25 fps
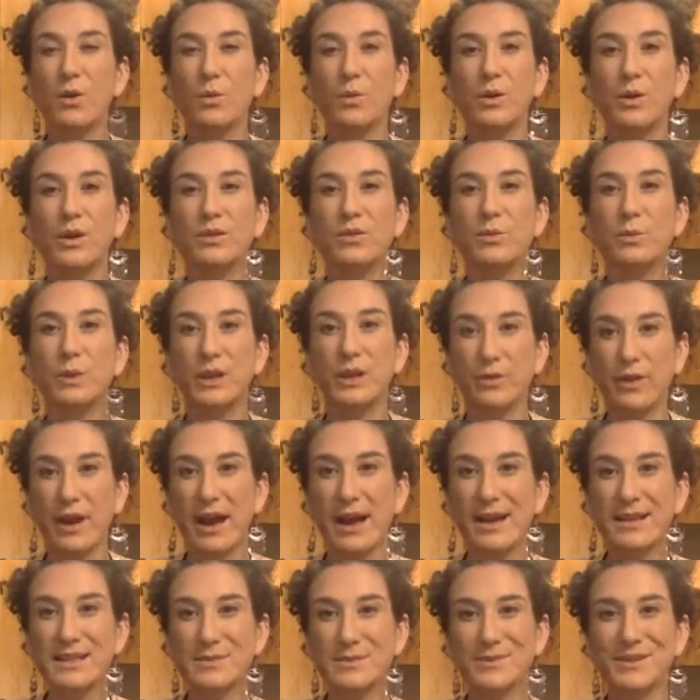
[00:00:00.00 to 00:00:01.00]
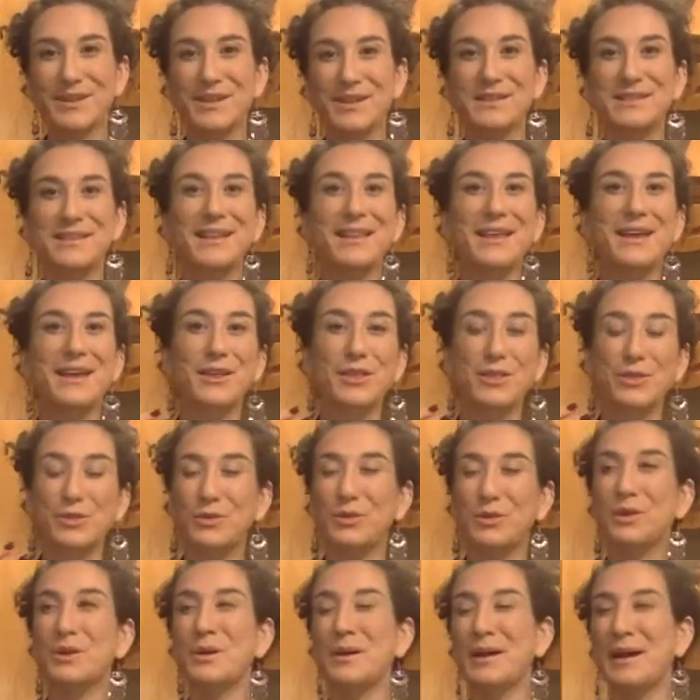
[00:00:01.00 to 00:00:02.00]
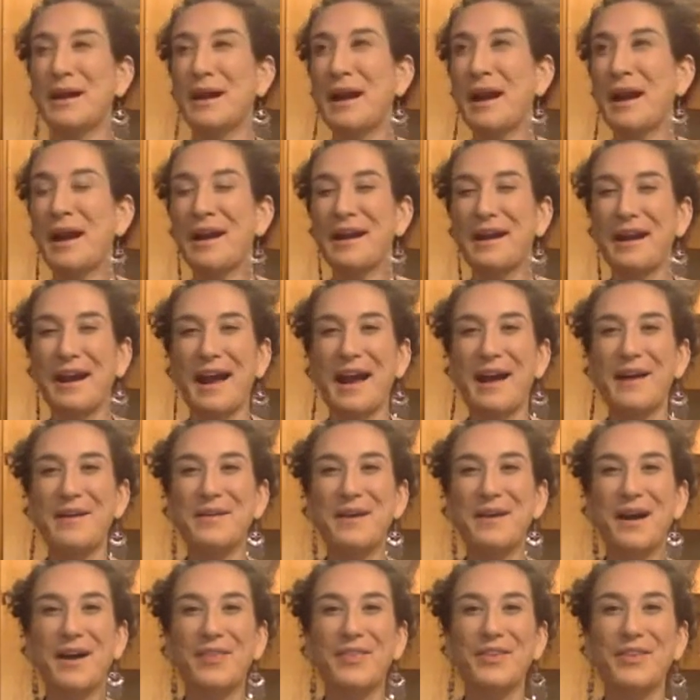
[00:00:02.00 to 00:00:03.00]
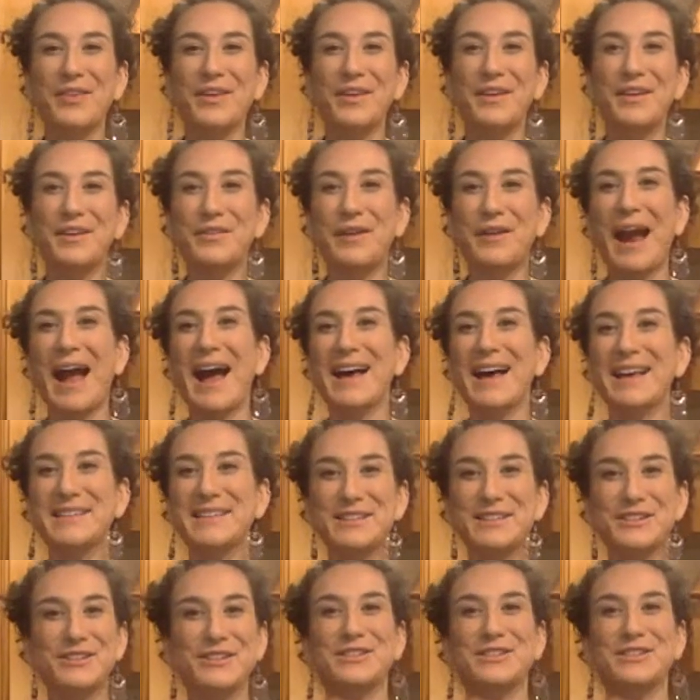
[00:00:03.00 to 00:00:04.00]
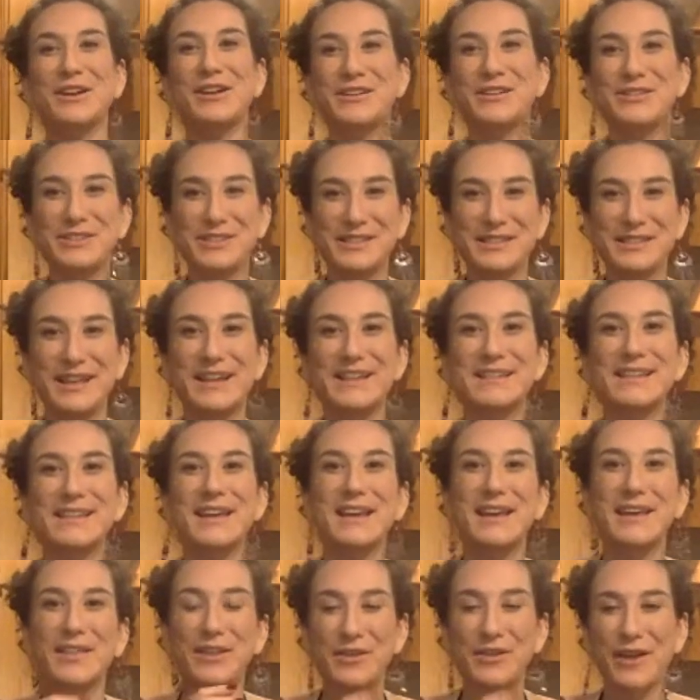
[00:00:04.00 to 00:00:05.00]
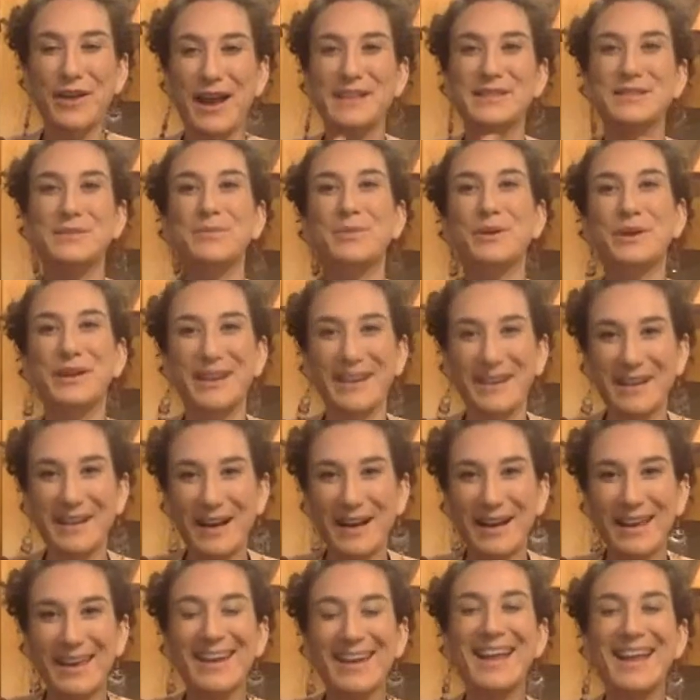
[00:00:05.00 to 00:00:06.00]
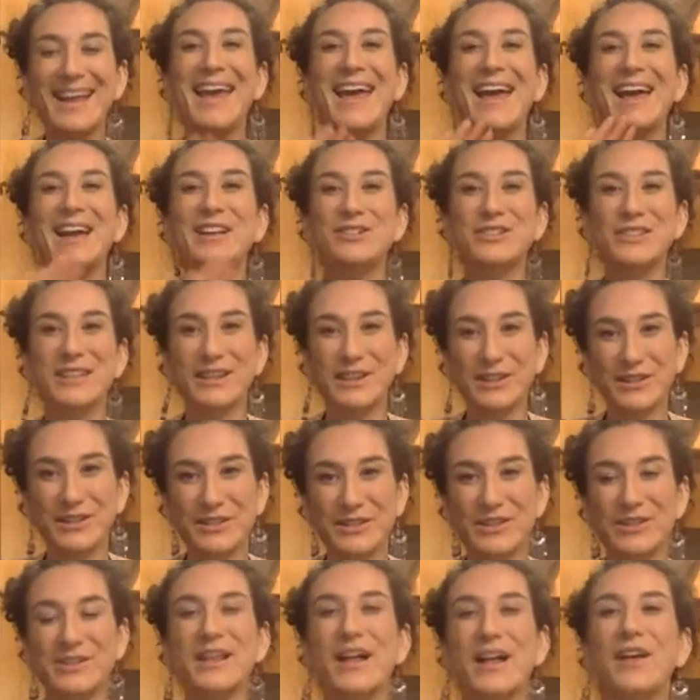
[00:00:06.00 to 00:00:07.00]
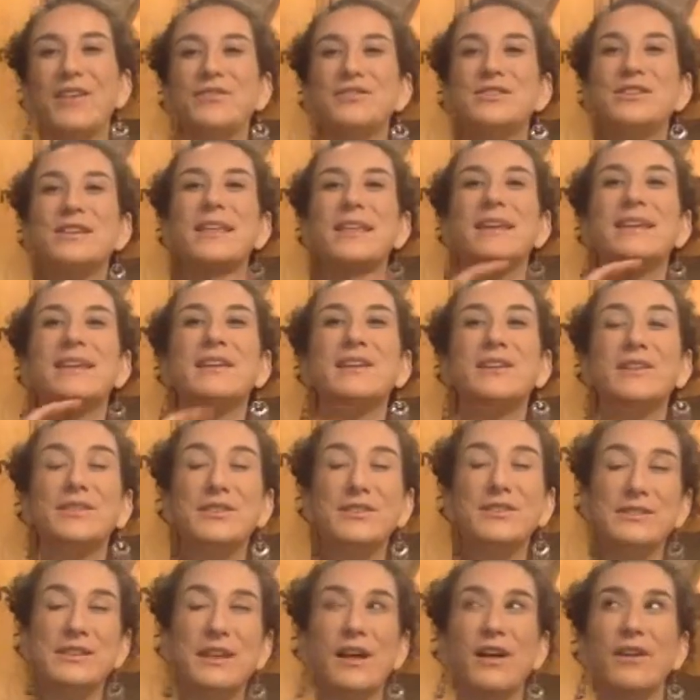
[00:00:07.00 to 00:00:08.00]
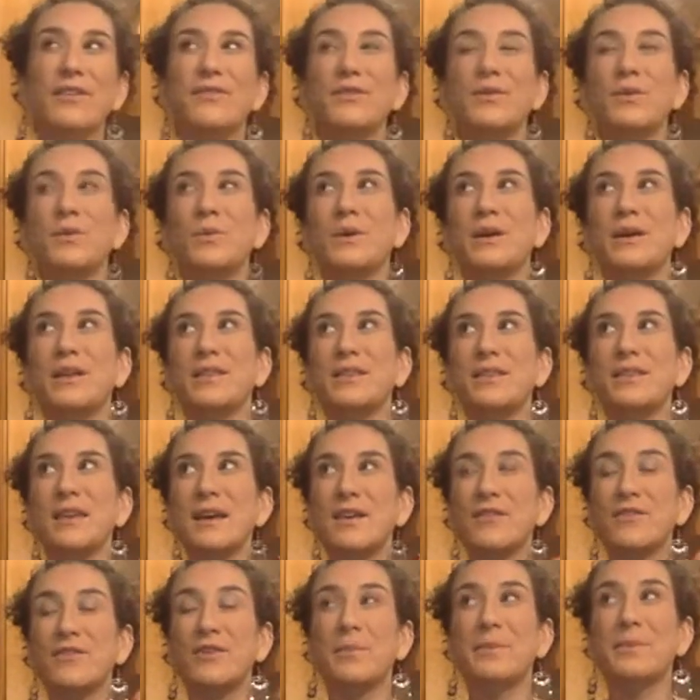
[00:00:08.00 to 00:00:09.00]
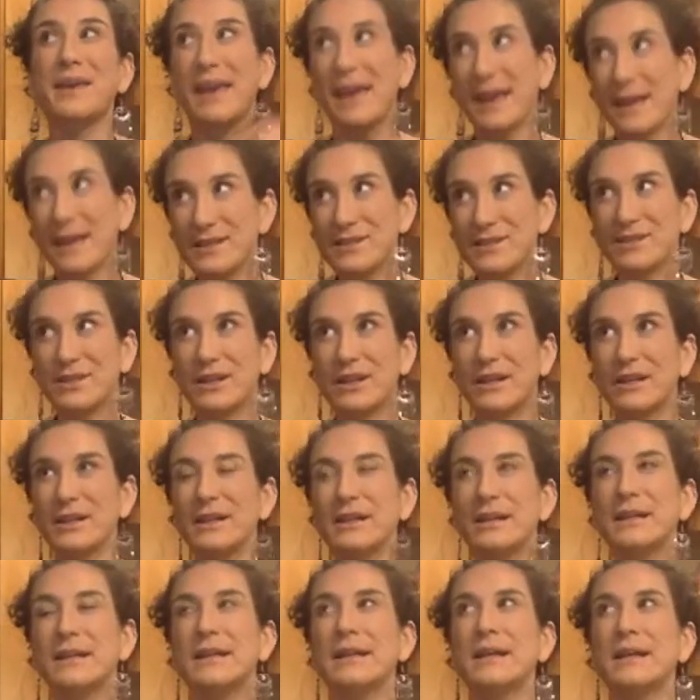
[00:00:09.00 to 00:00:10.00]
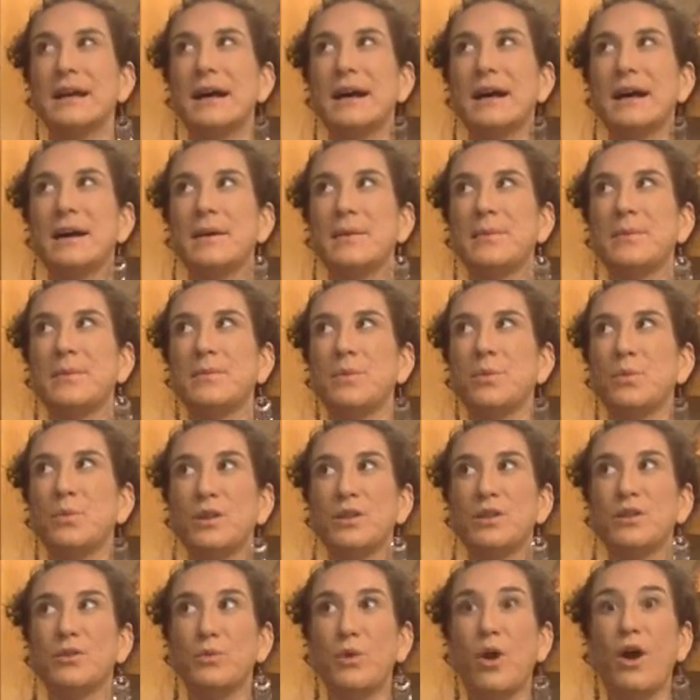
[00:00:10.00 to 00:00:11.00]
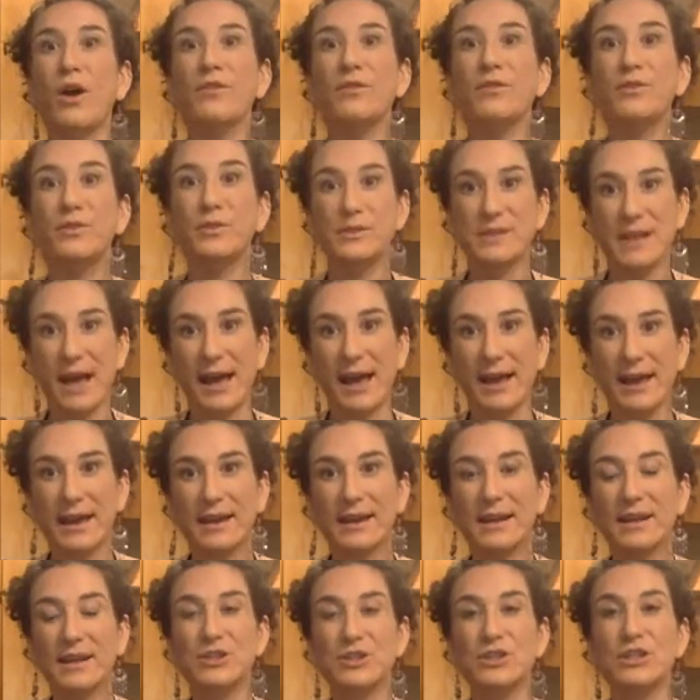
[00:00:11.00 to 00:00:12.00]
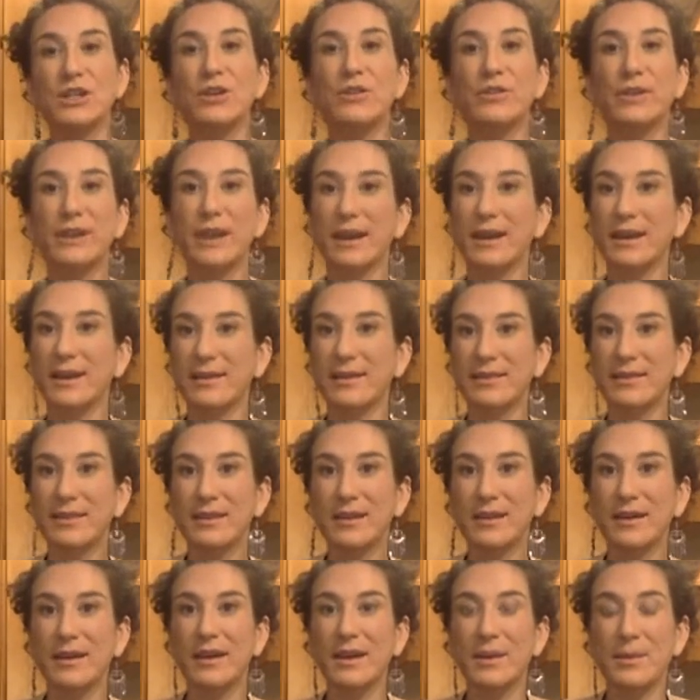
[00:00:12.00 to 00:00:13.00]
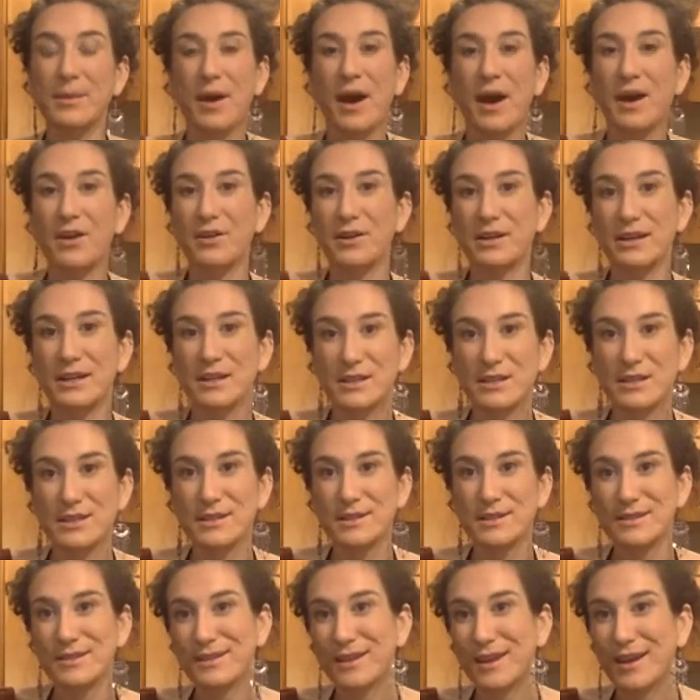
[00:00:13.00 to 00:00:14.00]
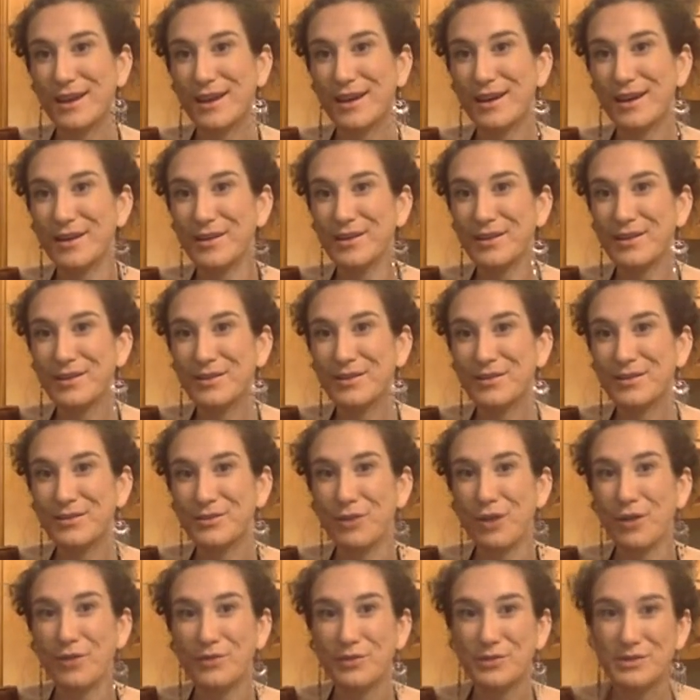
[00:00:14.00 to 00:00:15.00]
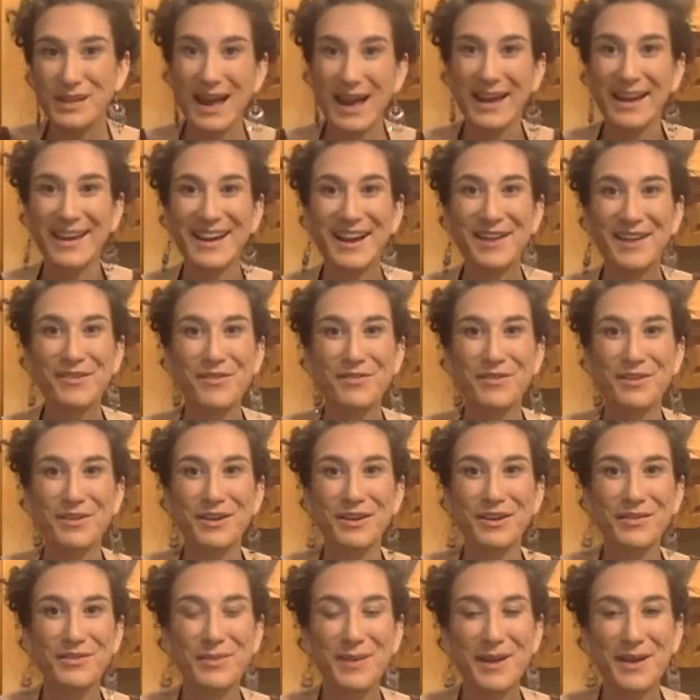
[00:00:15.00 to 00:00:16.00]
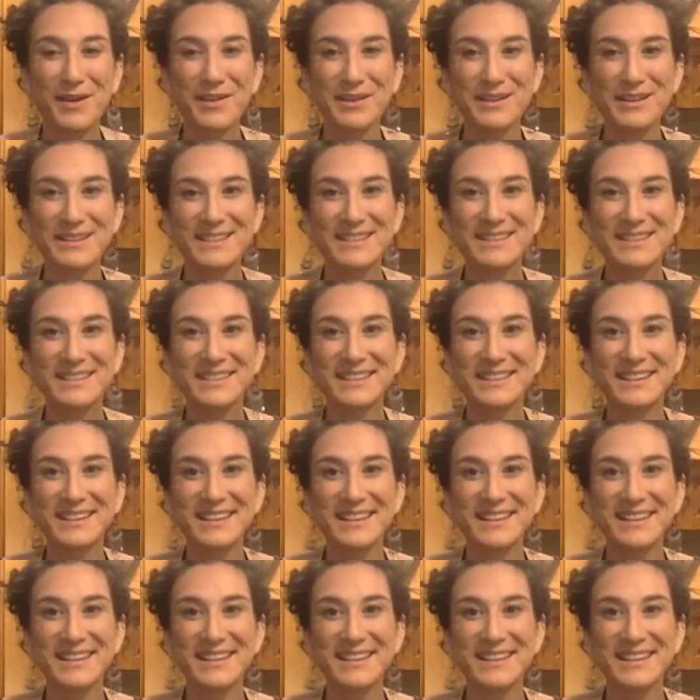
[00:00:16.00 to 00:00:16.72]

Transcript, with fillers: with wheatgrass because they like threw her, her out on the grass, and she started just like taking the grass and putting it on it, and she healed herself. She then healed herself with from cancer um, with a raw food diet, and she created the Hippocrates uh, raw food diet. Have you ever heard of Hippocrates?